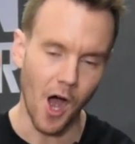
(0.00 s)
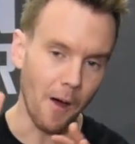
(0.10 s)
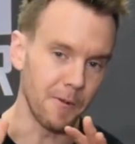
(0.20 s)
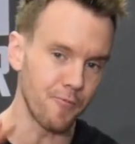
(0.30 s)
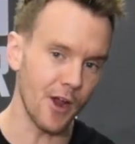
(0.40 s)
I'll
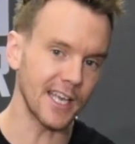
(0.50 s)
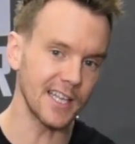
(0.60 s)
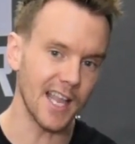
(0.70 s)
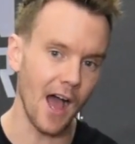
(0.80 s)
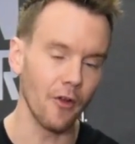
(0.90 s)
be
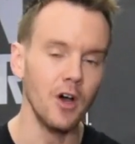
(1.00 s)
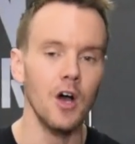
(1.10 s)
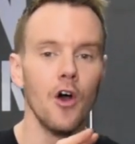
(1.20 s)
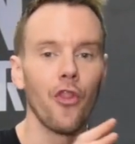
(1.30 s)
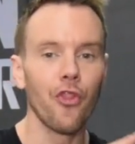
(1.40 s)
breaking down
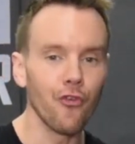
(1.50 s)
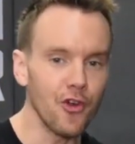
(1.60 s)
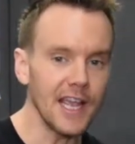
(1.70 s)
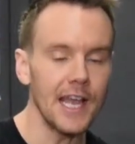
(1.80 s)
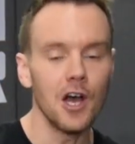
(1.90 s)

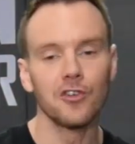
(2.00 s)
3